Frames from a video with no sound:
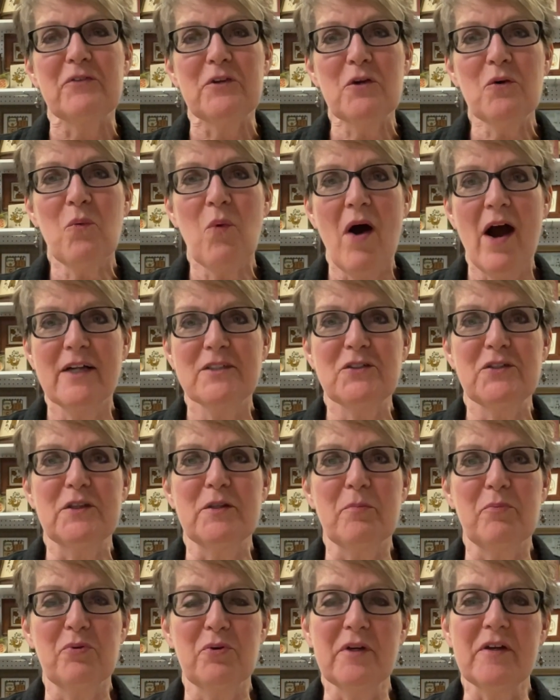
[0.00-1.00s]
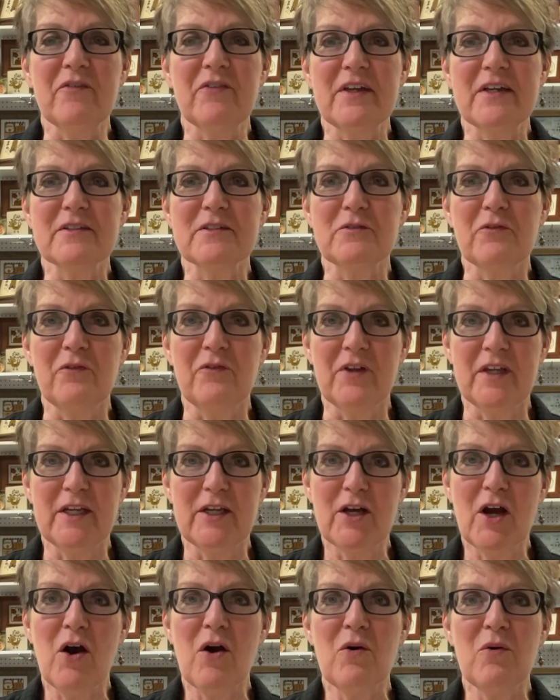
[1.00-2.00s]
you watched the previous
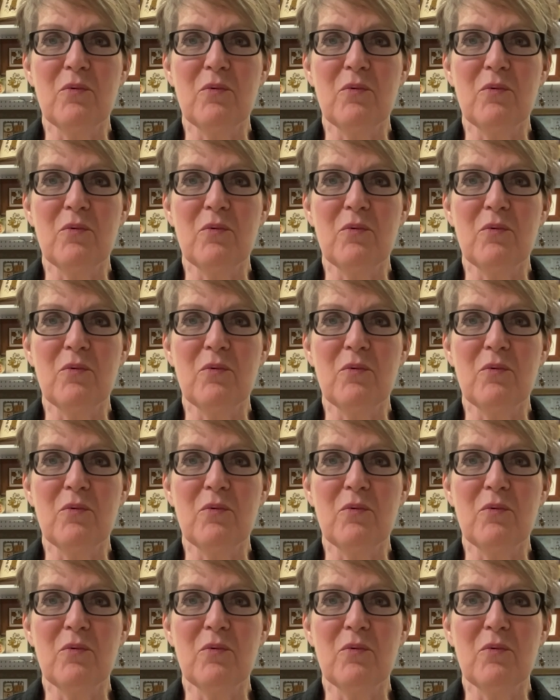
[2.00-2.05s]
video,